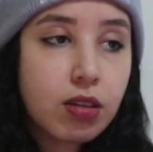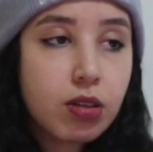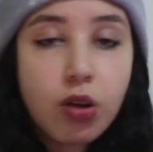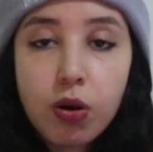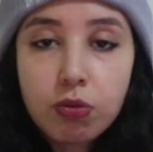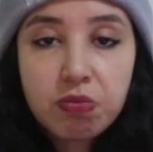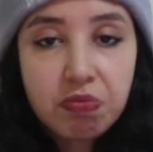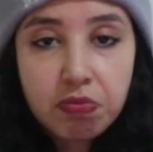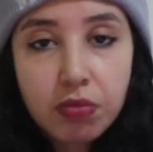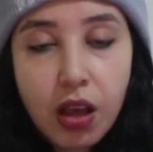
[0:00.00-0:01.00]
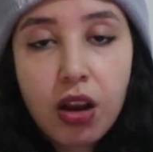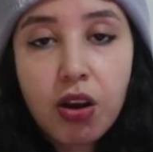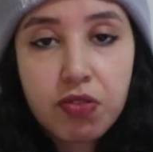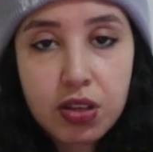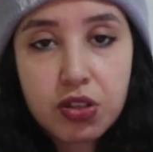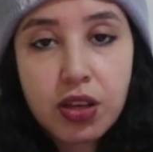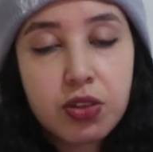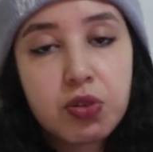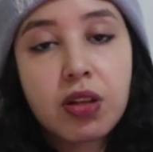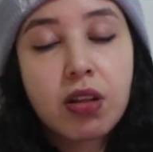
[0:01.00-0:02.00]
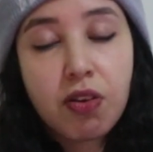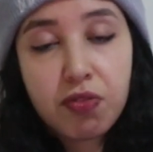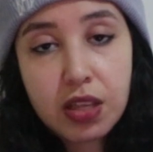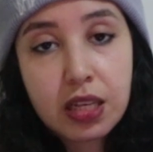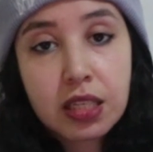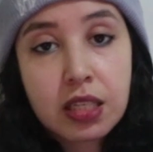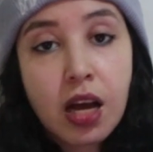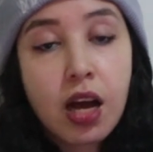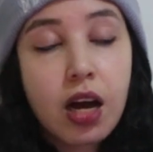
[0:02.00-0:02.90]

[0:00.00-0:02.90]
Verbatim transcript: you know, a lot of things. You can do a lot of things.